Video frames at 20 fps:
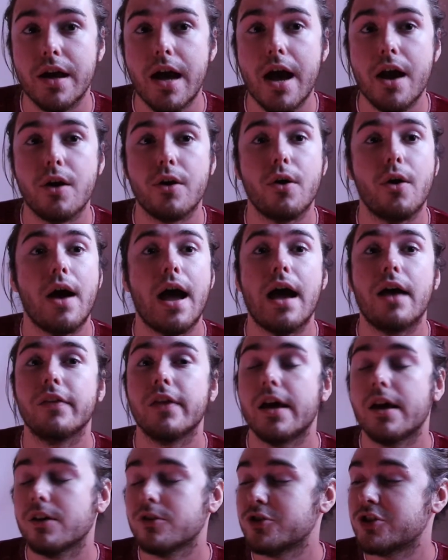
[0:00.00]
I don't know how the
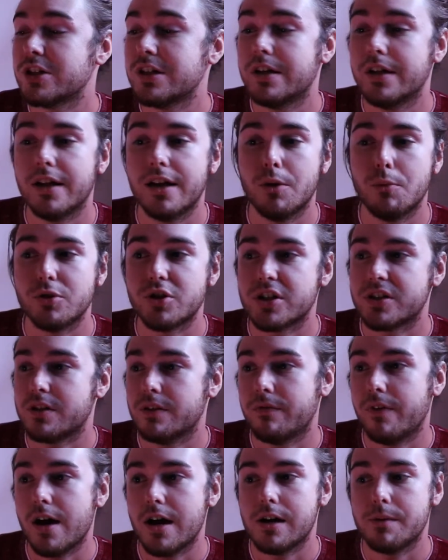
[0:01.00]
hell she did it with just a
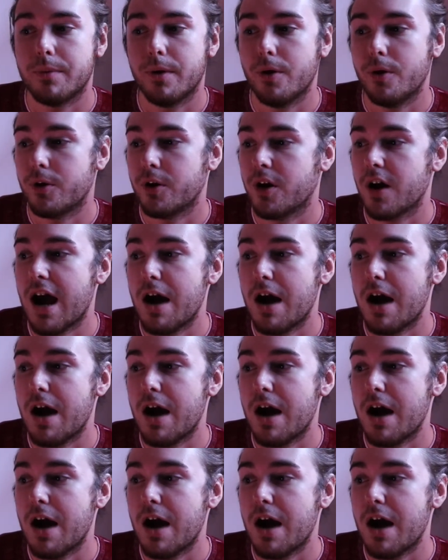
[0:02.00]
fire poker.